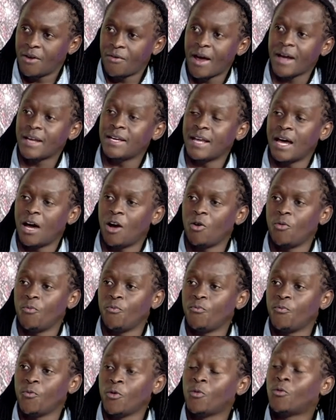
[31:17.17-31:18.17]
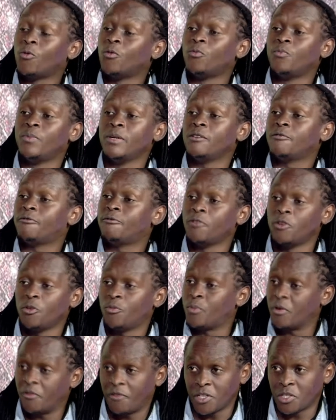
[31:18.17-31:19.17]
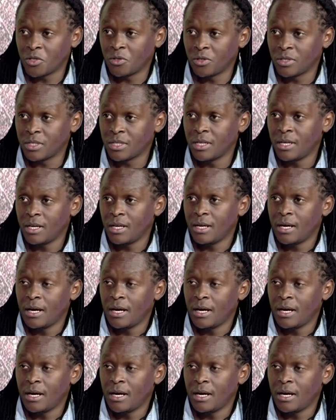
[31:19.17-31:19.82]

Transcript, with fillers: right now we could be full professionals.